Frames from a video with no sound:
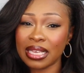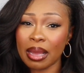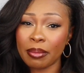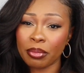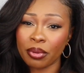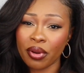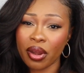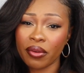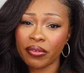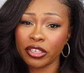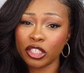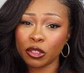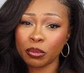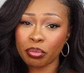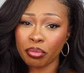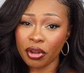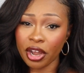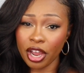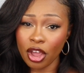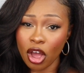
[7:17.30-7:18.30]
Temporary
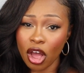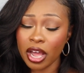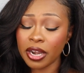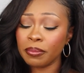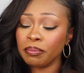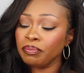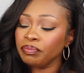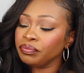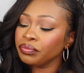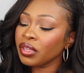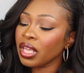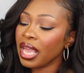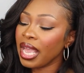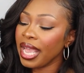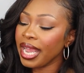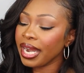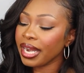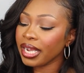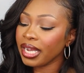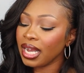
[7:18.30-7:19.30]
Spray-On
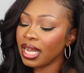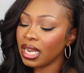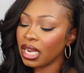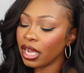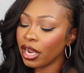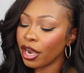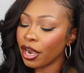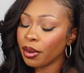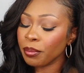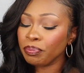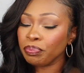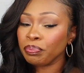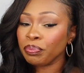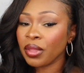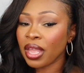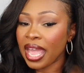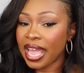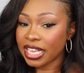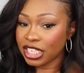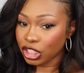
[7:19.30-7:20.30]
hair color.
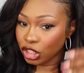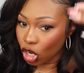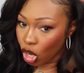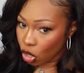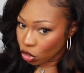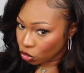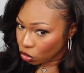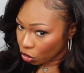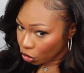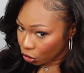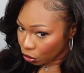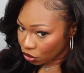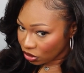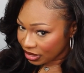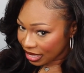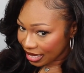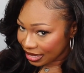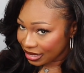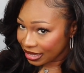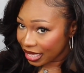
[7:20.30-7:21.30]
And she also used
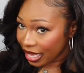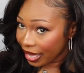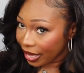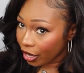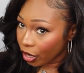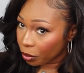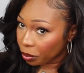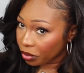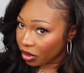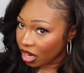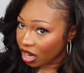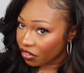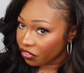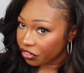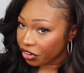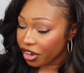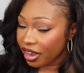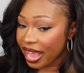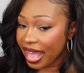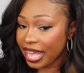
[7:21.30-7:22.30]
that to help
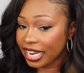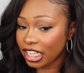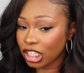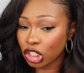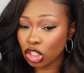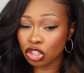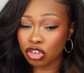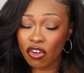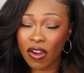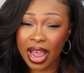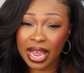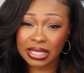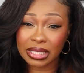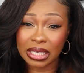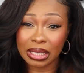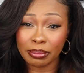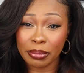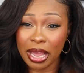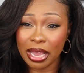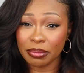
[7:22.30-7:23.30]
cover any tracks
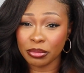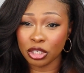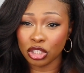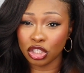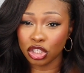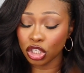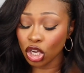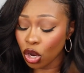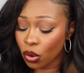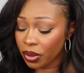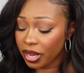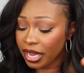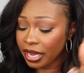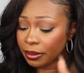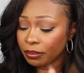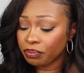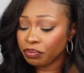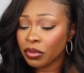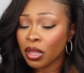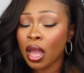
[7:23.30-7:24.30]
that might be
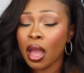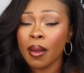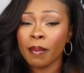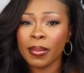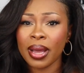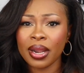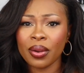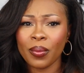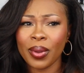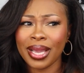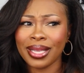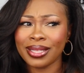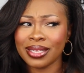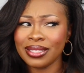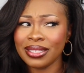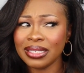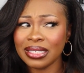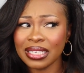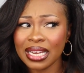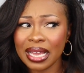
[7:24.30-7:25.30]
showing. By the way,
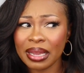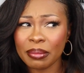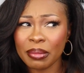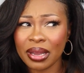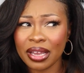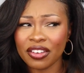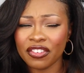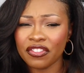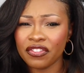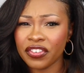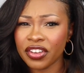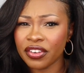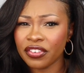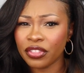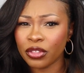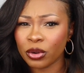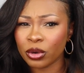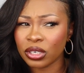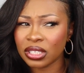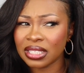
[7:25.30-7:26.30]
this is like my
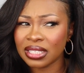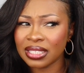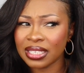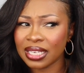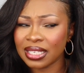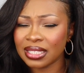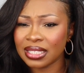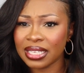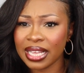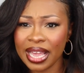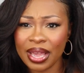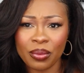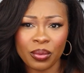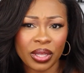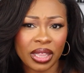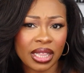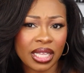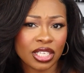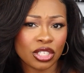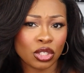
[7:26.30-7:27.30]
5th or 6th day
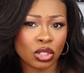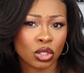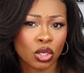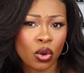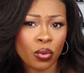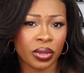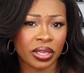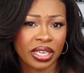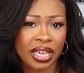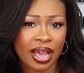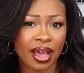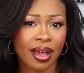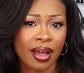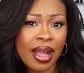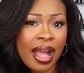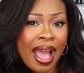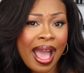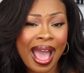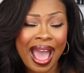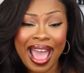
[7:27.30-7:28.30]
with this sewing, y'all.
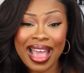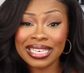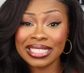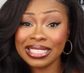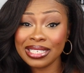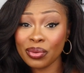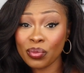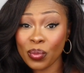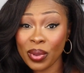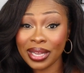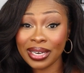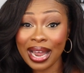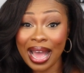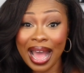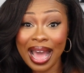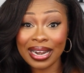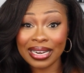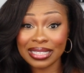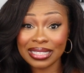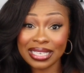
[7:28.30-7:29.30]
I actually went
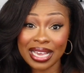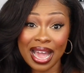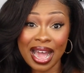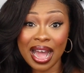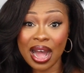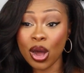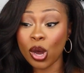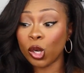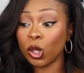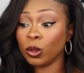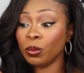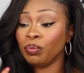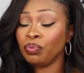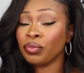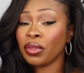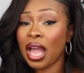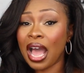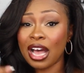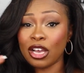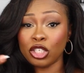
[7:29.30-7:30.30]
out of town.
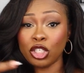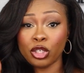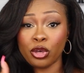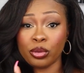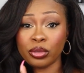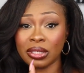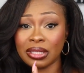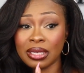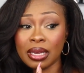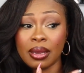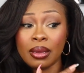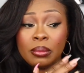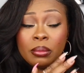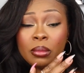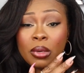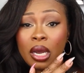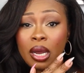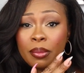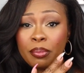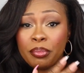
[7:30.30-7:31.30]
I'll show
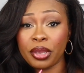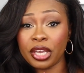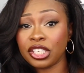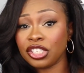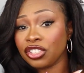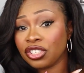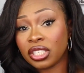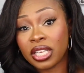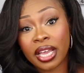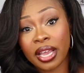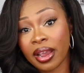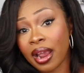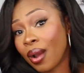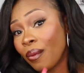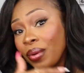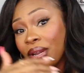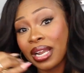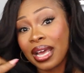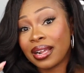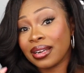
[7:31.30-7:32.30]
some pictures here. I
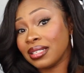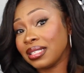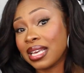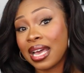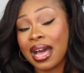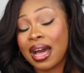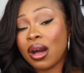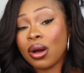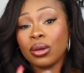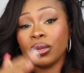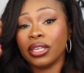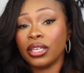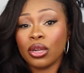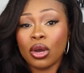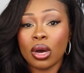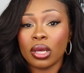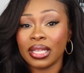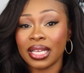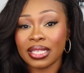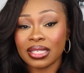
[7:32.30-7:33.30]
went out of town and
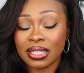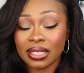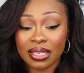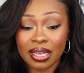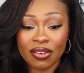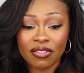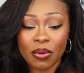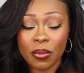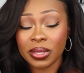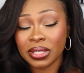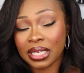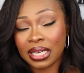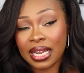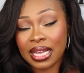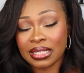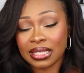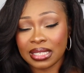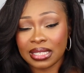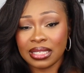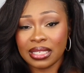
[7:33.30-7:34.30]
all that stuff. I went to
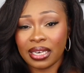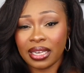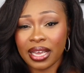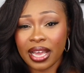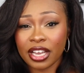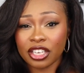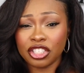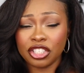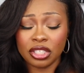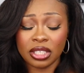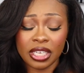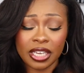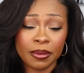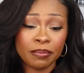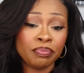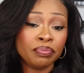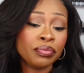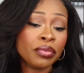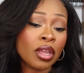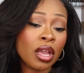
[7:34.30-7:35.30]
Atlantic City actually
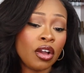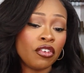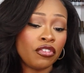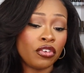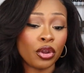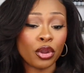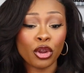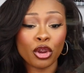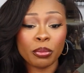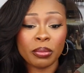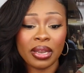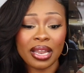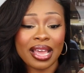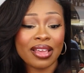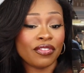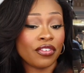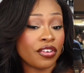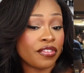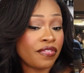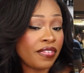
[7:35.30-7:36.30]
for
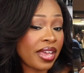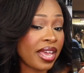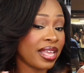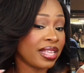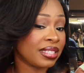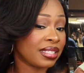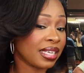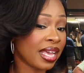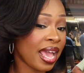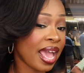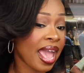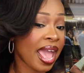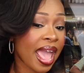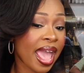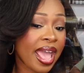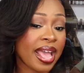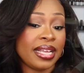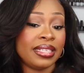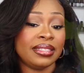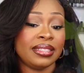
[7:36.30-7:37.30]
Herbalife event.
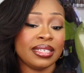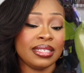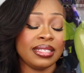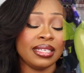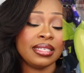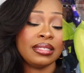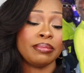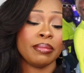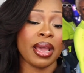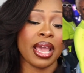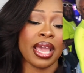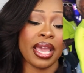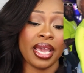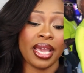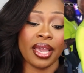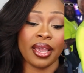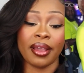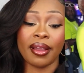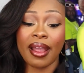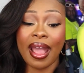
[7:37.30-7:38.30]
And this is my
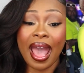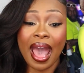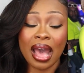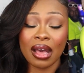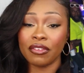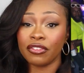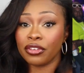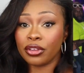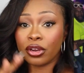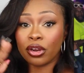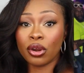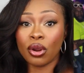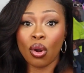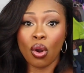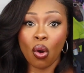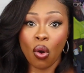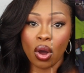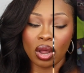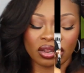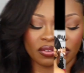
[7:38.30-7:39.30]
hair after
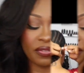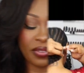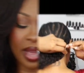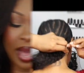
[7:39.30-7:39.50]
all of